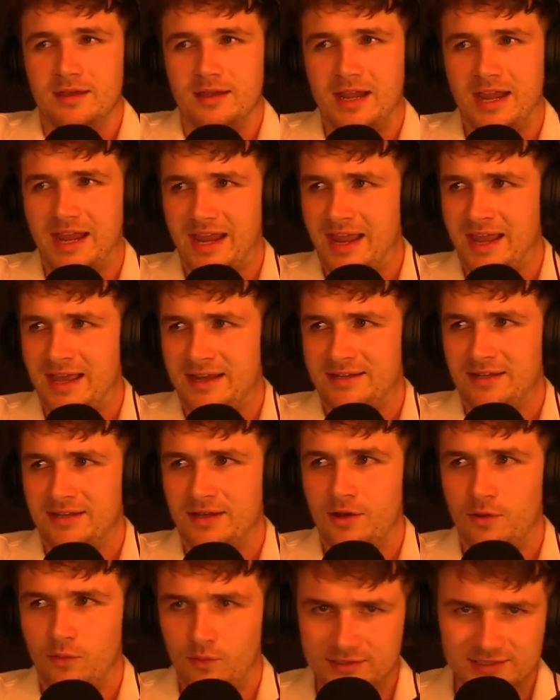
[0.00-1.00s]
And
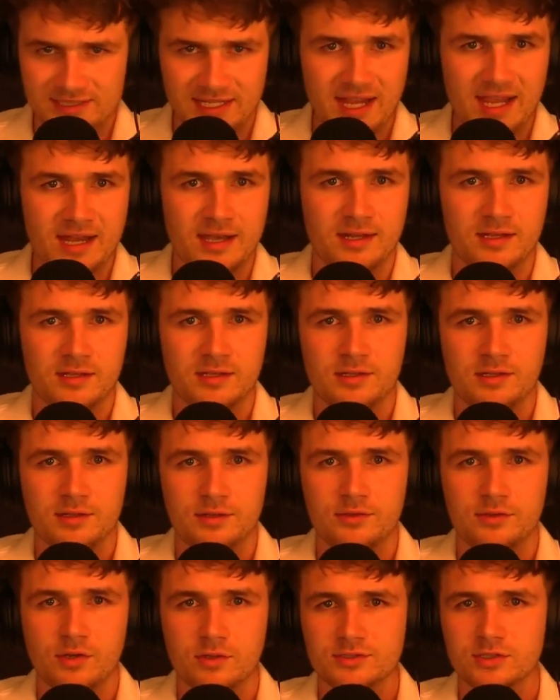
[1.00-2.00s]
once again,
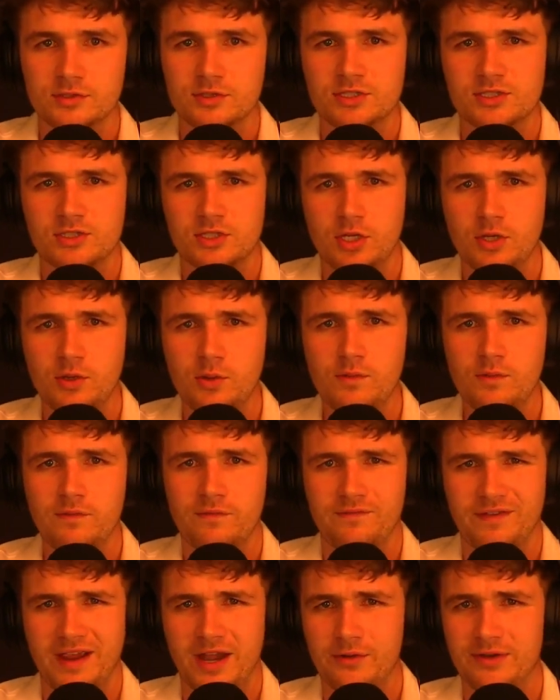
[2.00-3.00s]
those are just two
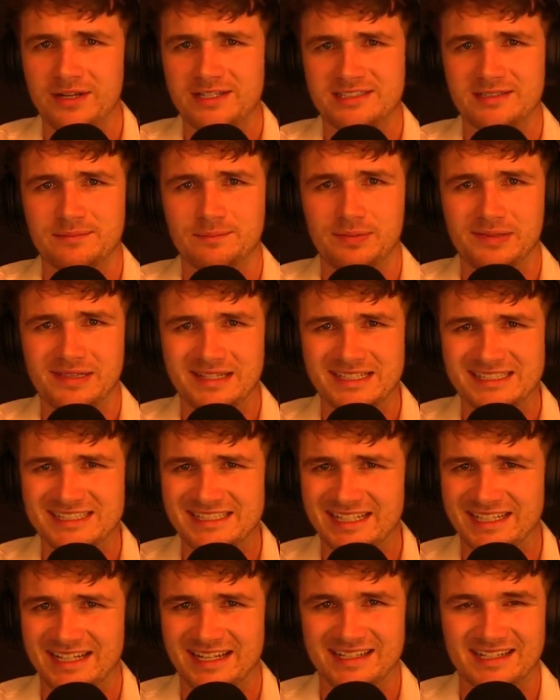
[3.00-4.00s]
very
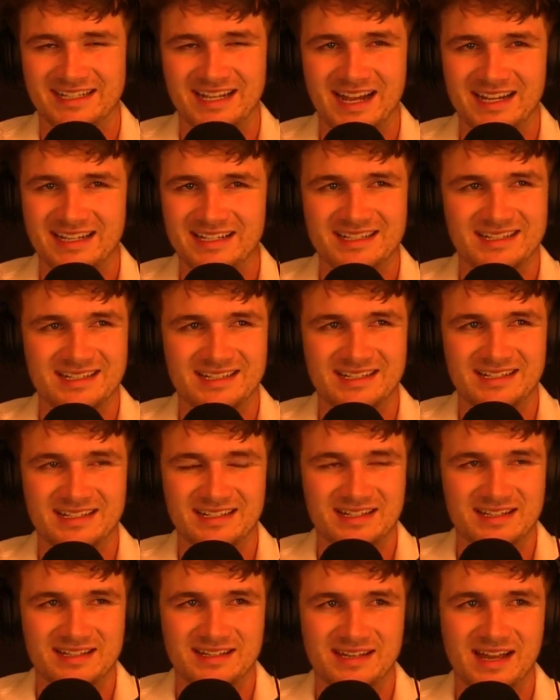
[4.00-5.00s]
simplistic and kind of
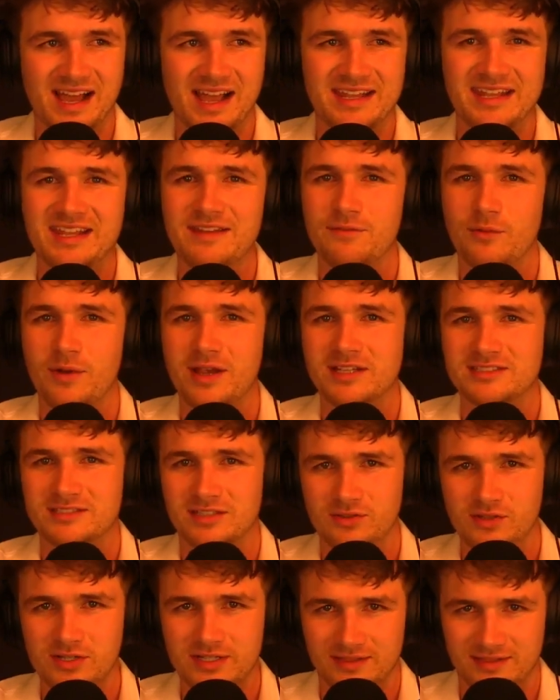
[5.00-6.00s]
naive ways to
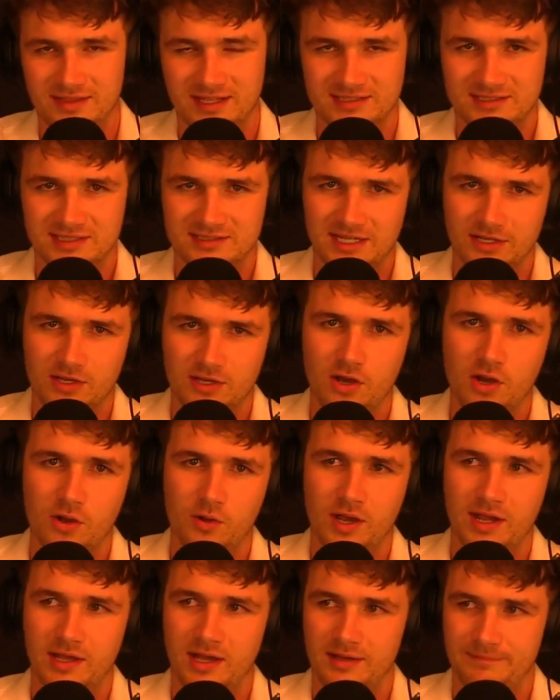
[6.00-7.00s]
look at things. It's like, oh,
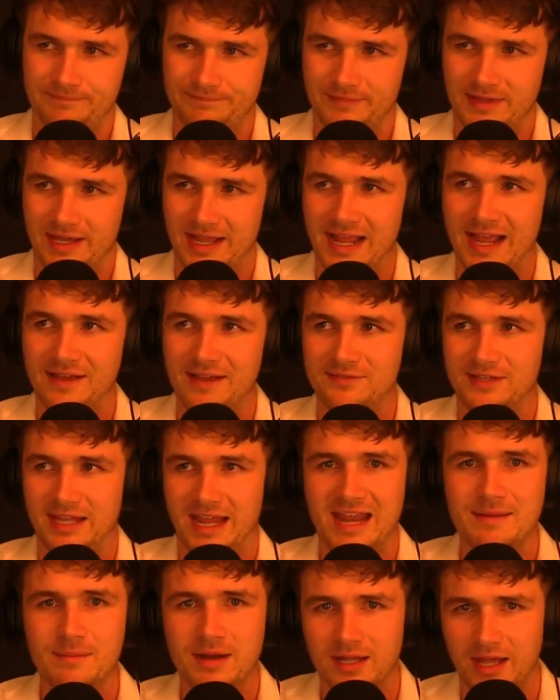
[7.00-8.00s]
I have to
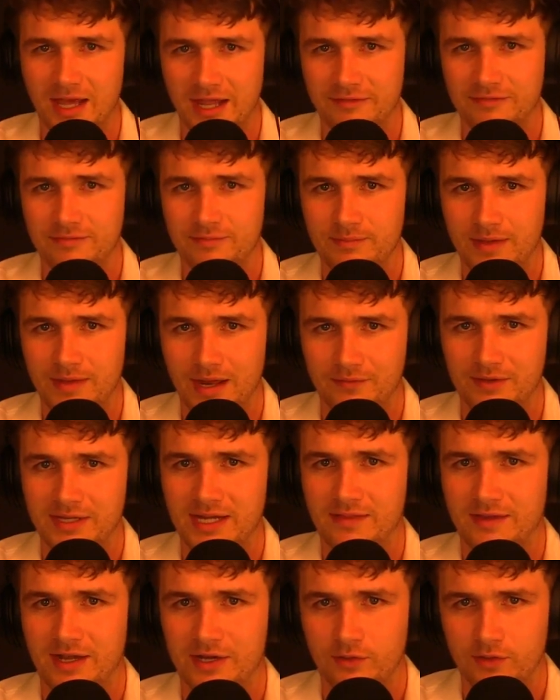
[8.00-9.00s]
hate my life every day
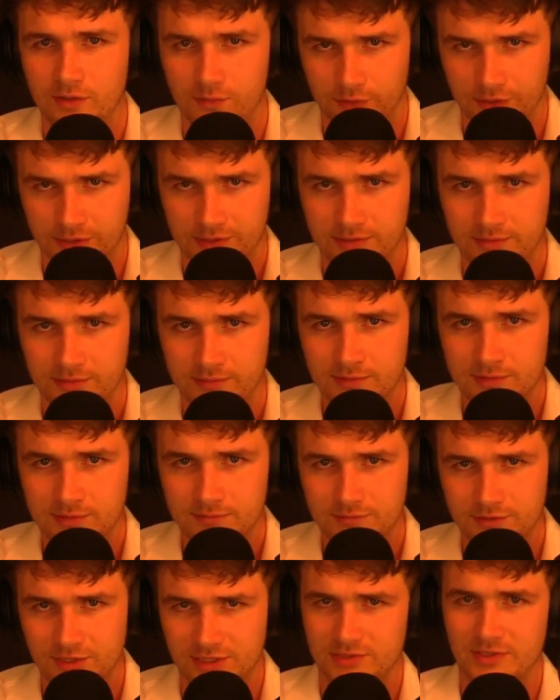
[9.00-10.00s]
that I go into work
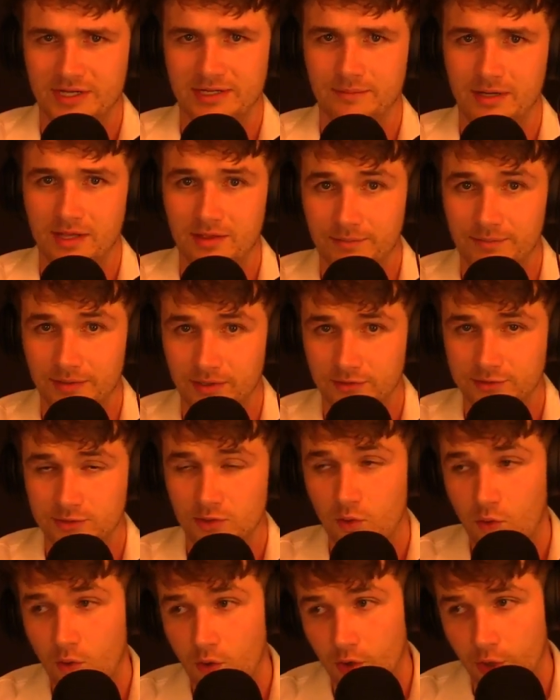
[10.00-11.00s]
just so I can pay the bills,
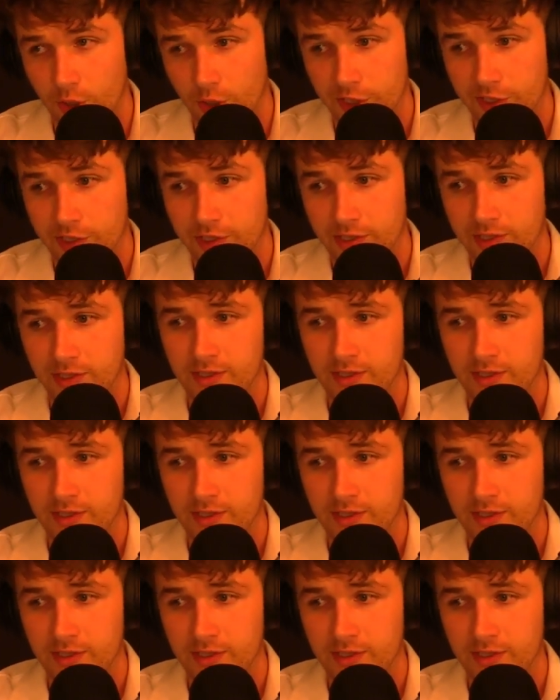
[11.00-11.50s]
or